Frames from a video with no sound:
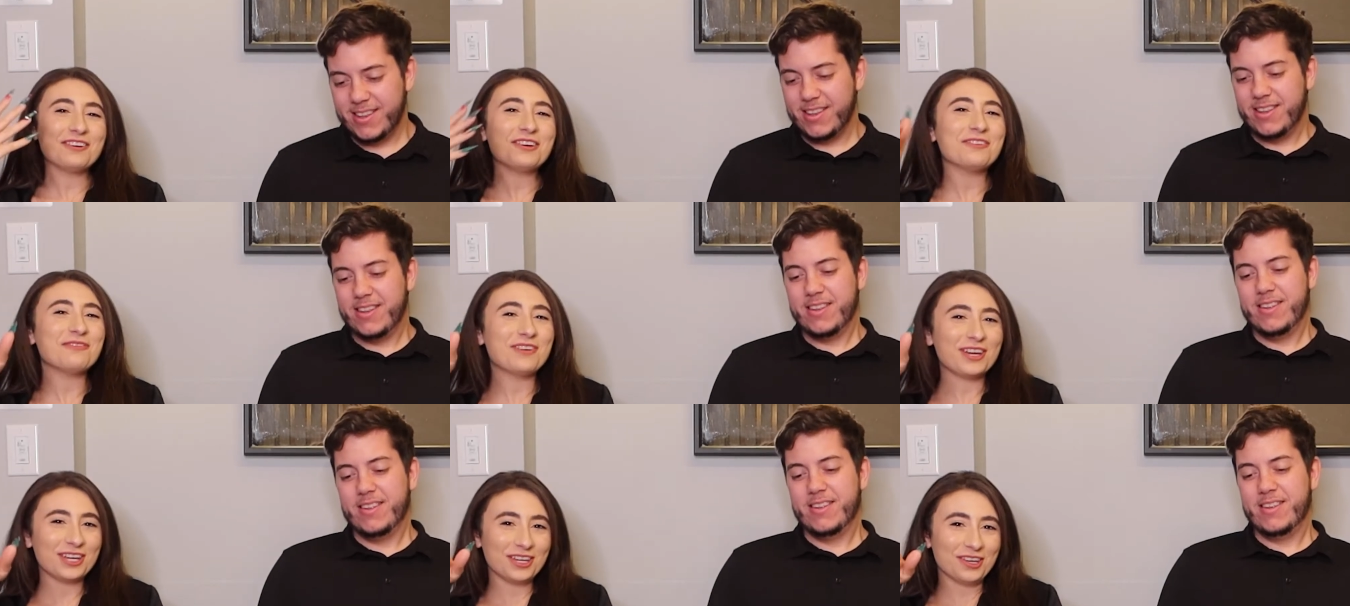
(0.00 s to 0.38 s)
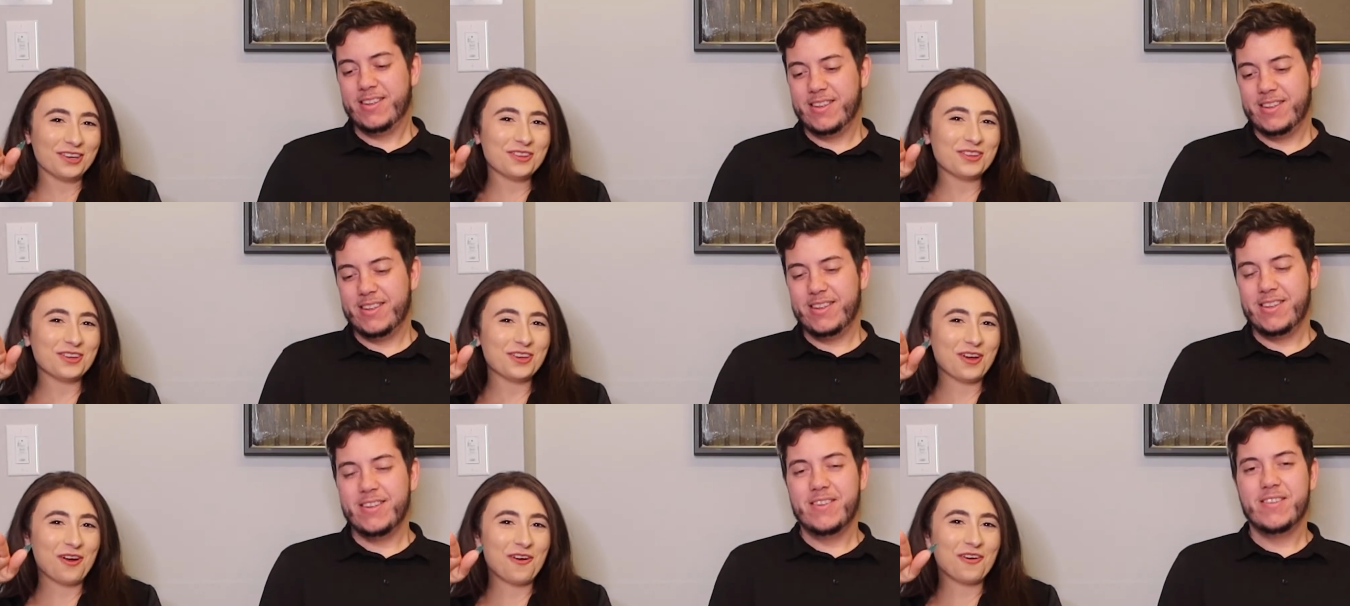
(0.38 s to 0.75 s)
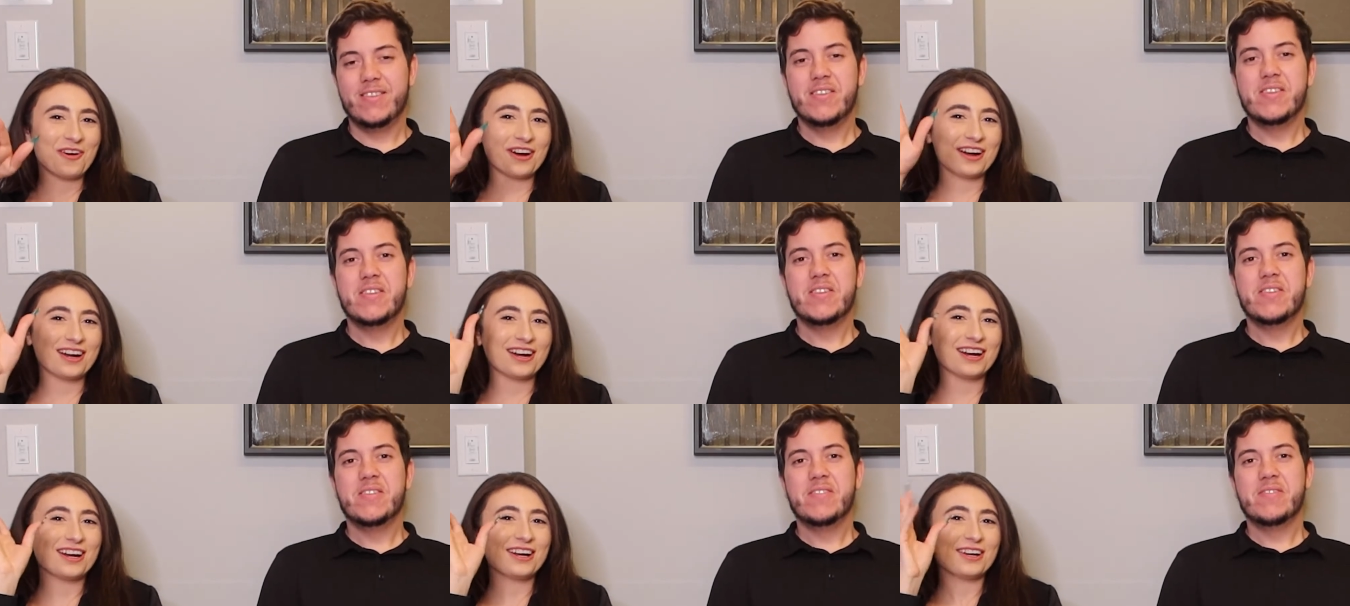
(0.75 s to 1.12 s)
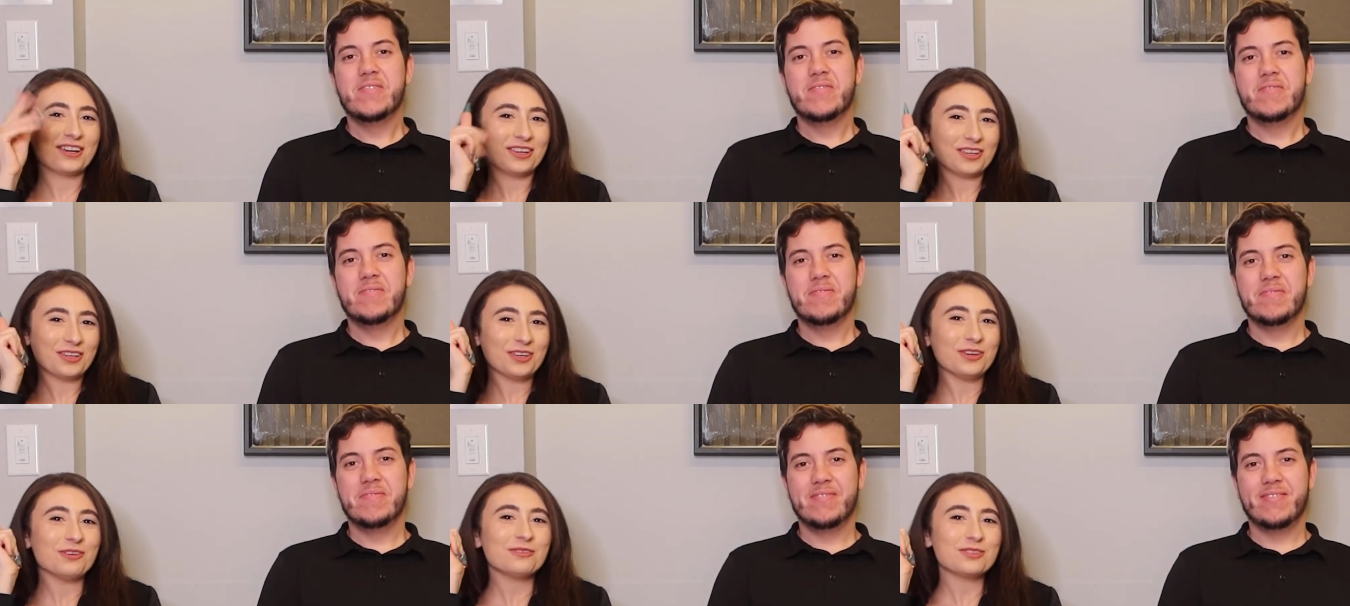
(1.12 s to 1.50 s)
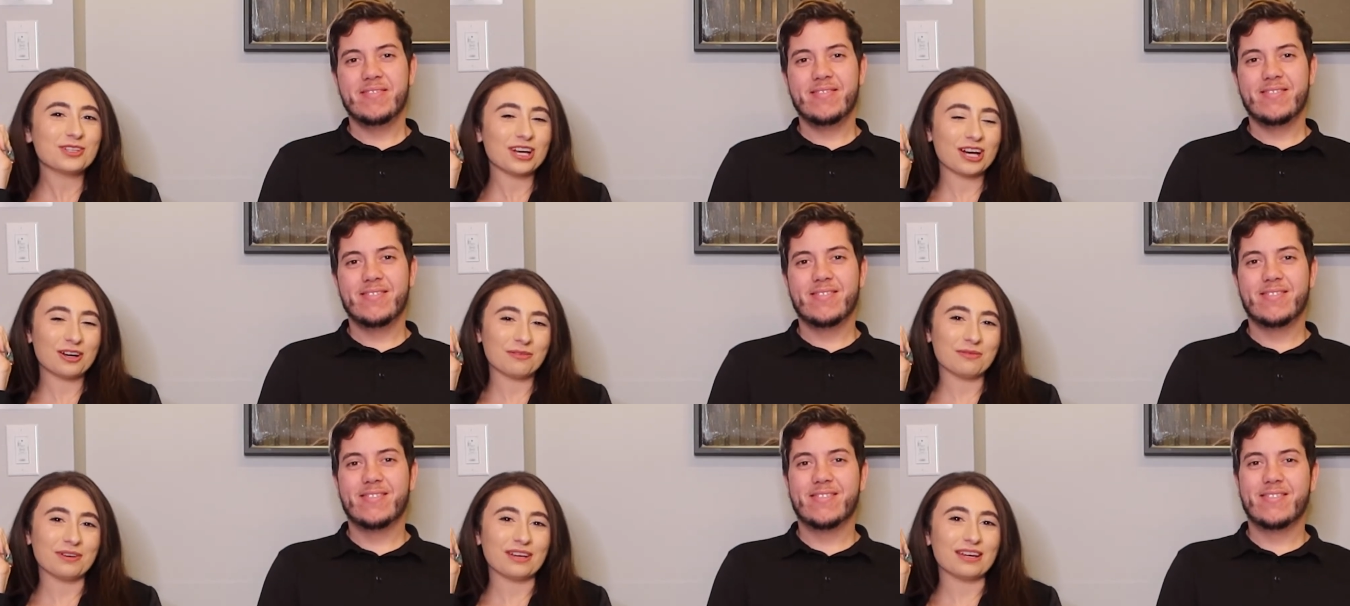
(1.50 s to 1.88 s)
Speaker 1: me make you the yogurt. You mm-hmm.
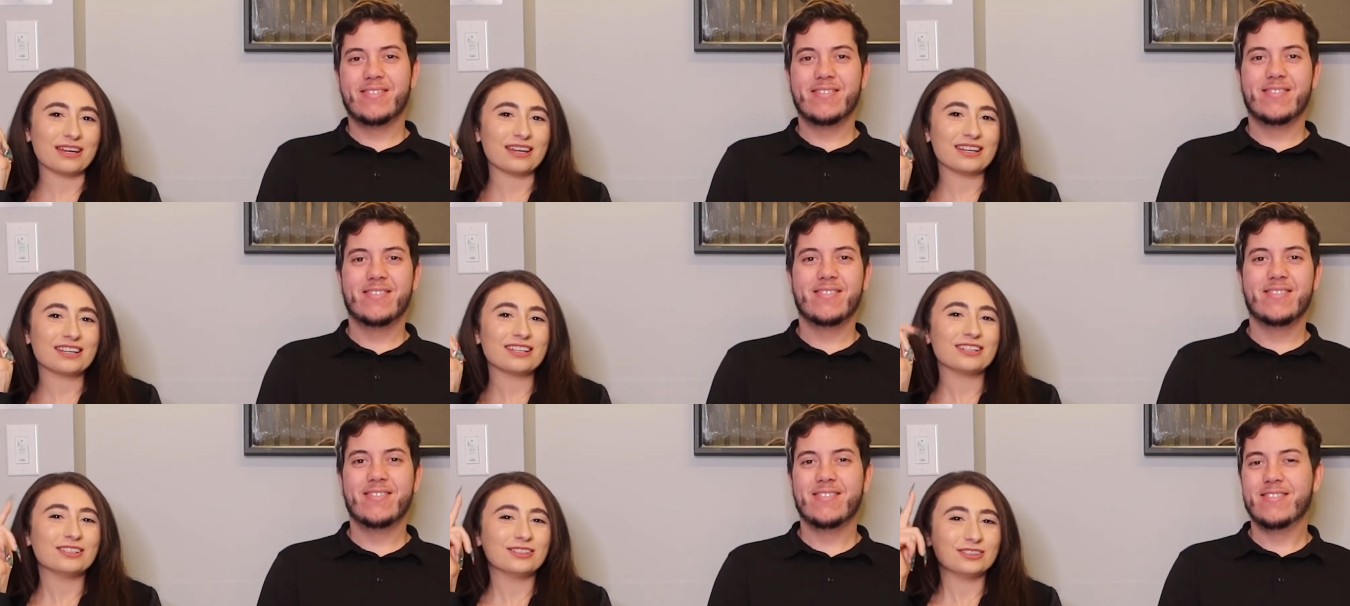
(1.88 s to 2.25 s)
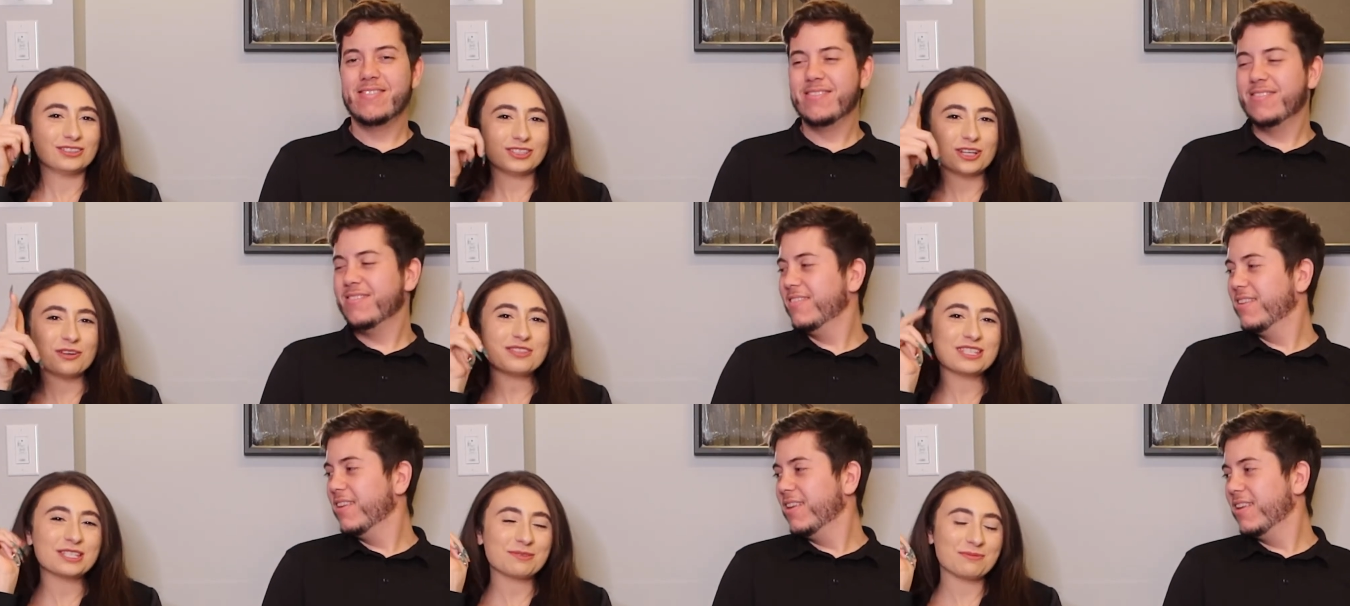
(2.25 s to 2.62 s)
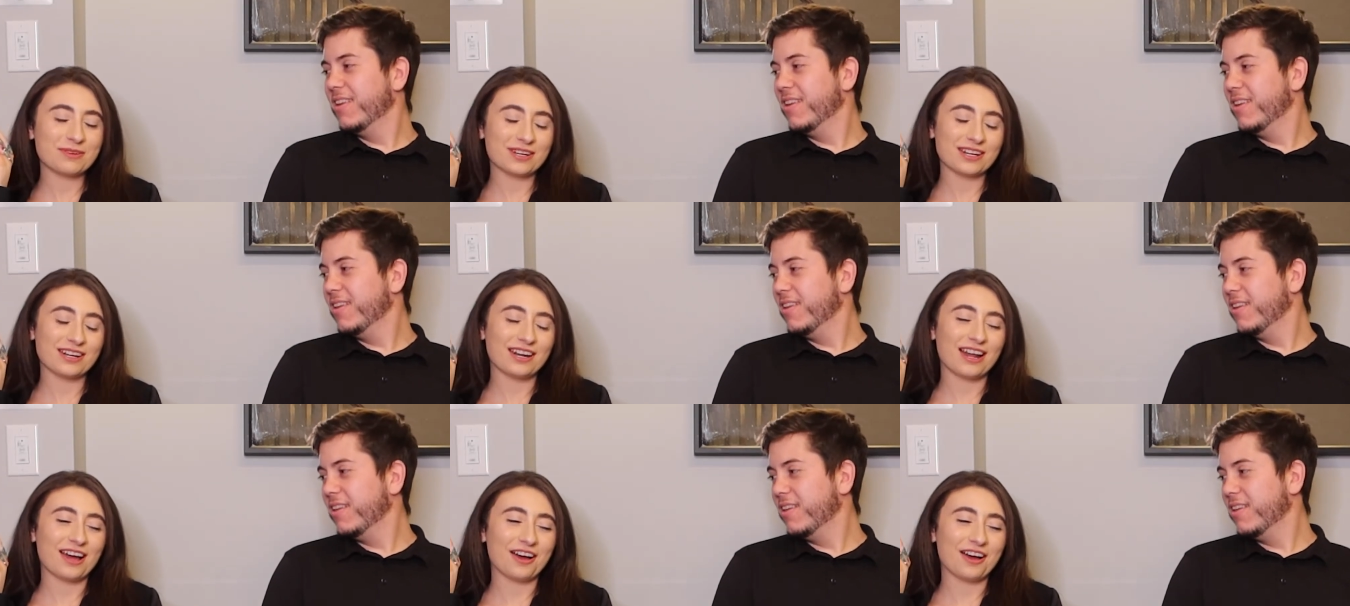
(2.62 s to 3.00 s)
tell me. Don't spit it